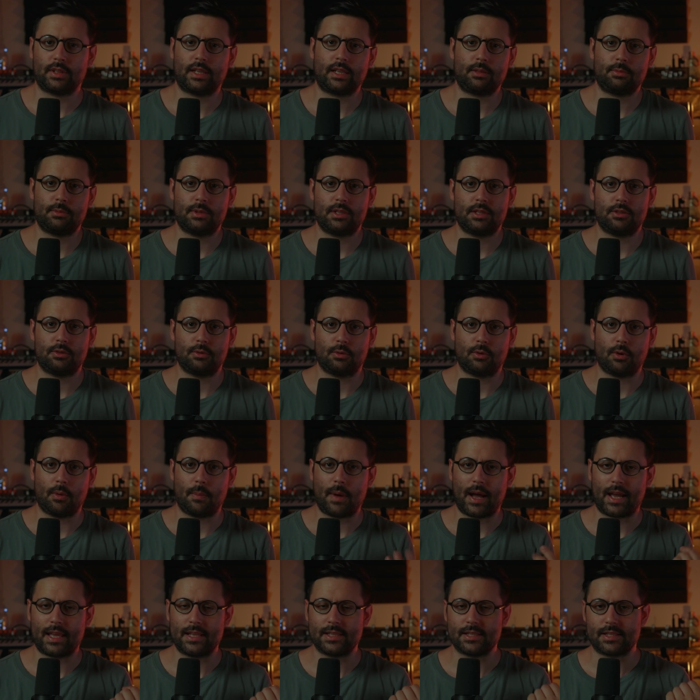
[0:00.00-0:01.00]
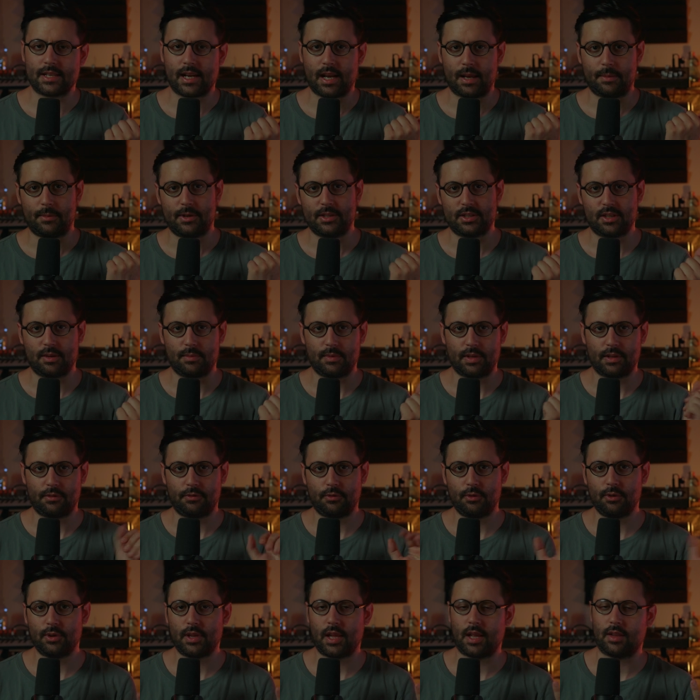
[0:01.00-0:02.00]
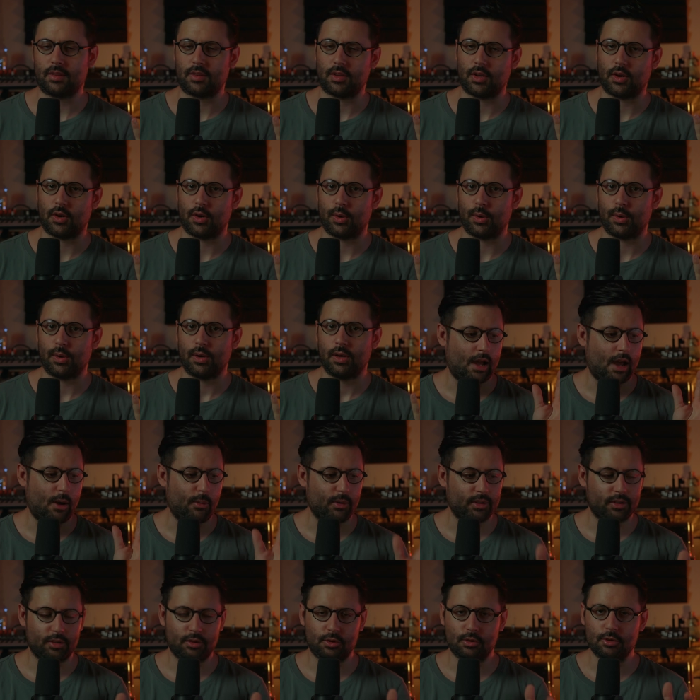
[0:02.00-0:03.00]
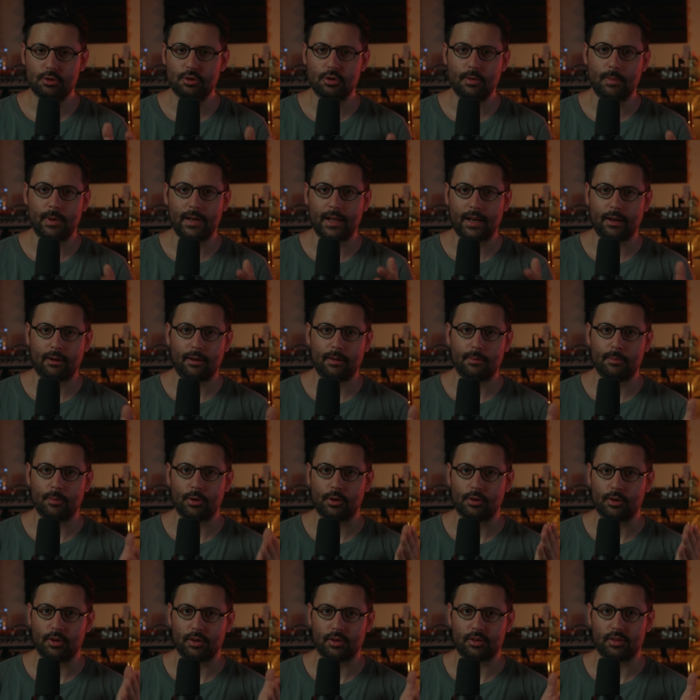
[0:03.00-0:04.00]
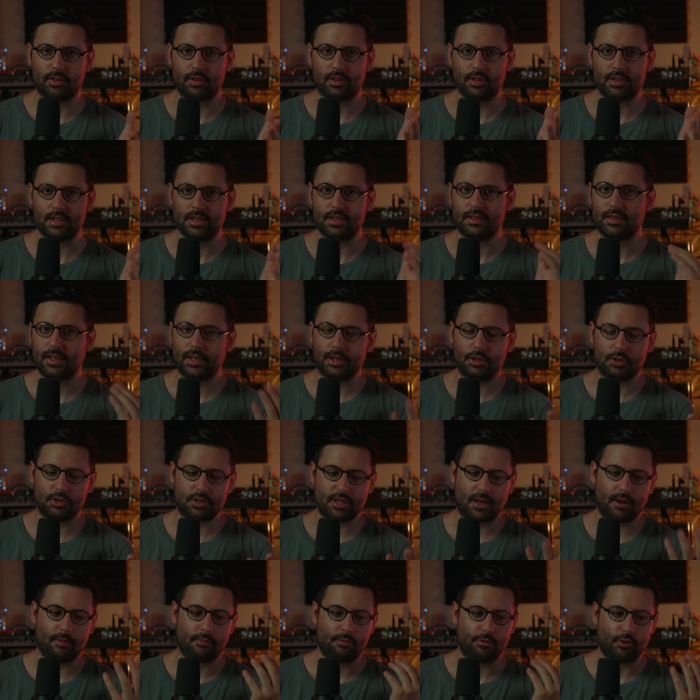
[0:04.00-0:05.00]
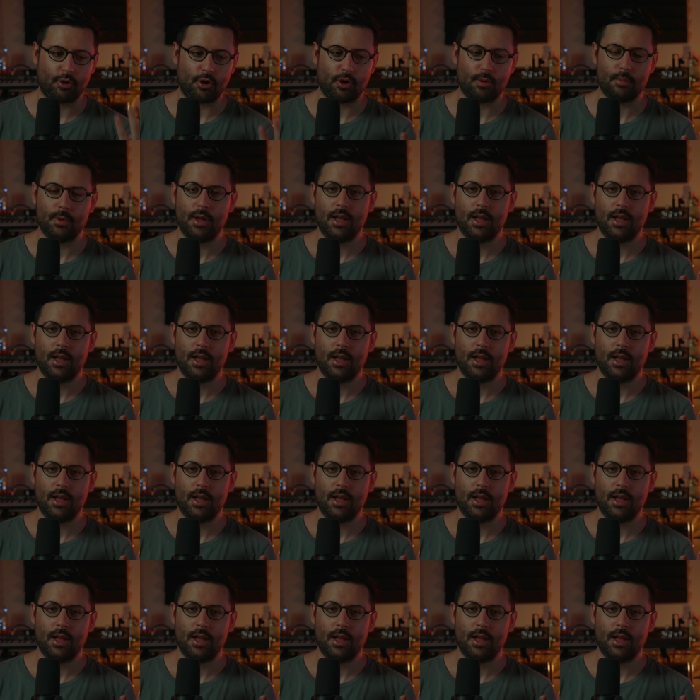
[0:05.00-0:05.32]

that we need to go back in time a little bit. A few years ago I was on YouTube and I came across this techno jam from